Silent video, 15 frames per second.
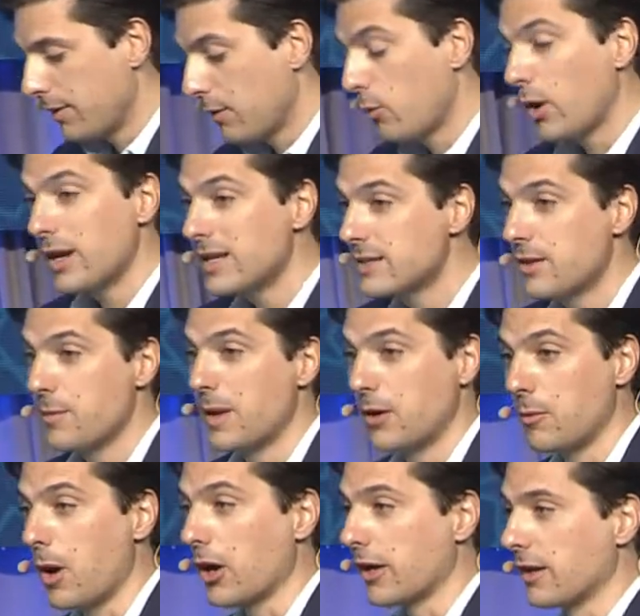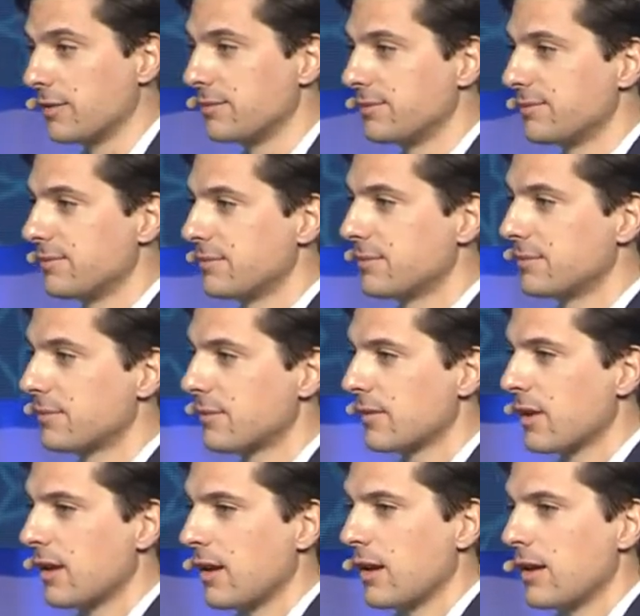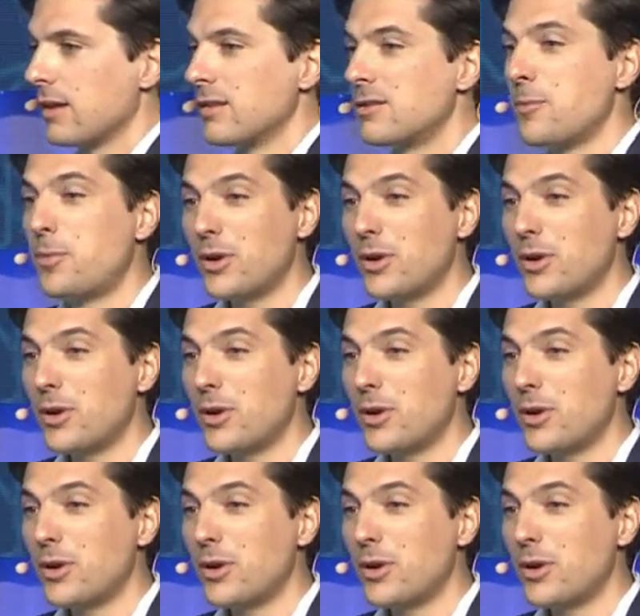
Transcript: What is the middle market? To